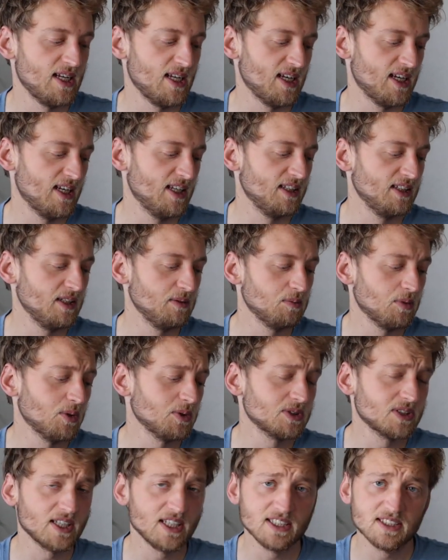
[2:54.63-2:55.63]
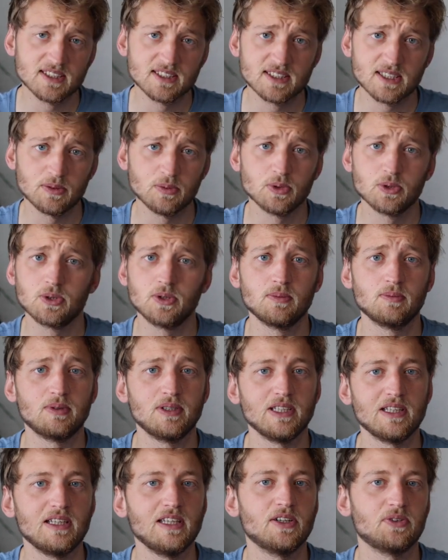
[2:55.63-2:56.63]
And in most cases I would
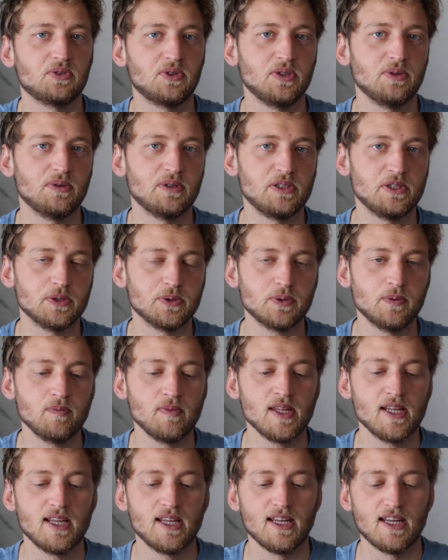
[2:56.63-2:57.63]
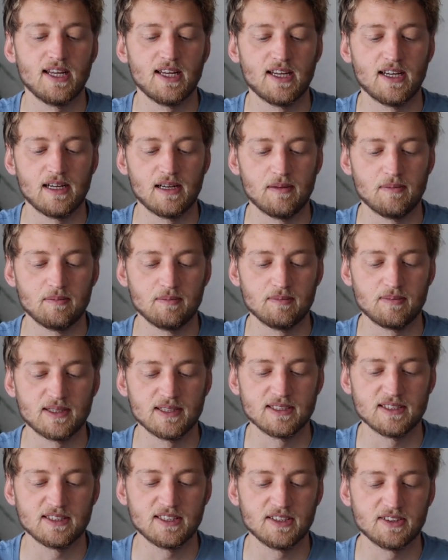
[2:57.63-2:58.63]
completely agree with you.
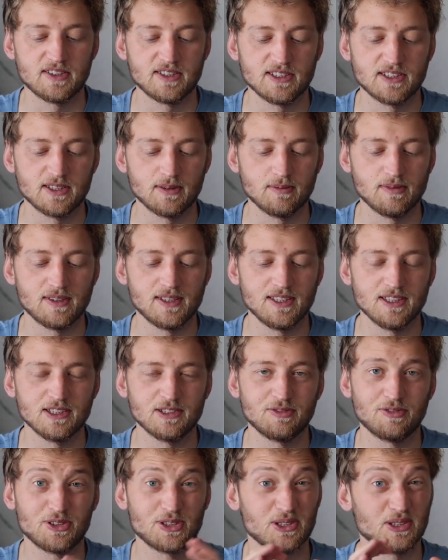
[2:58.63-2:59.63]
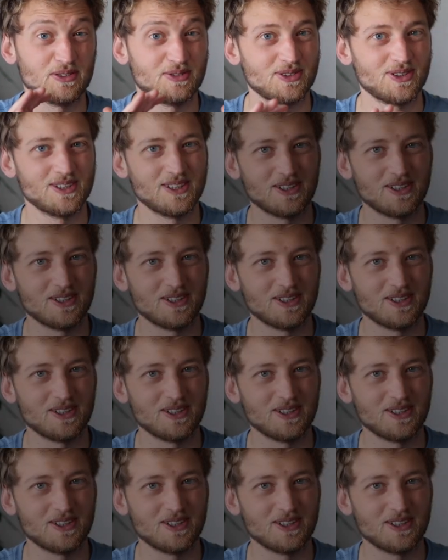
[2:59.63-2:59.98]
But there are some things. First of all,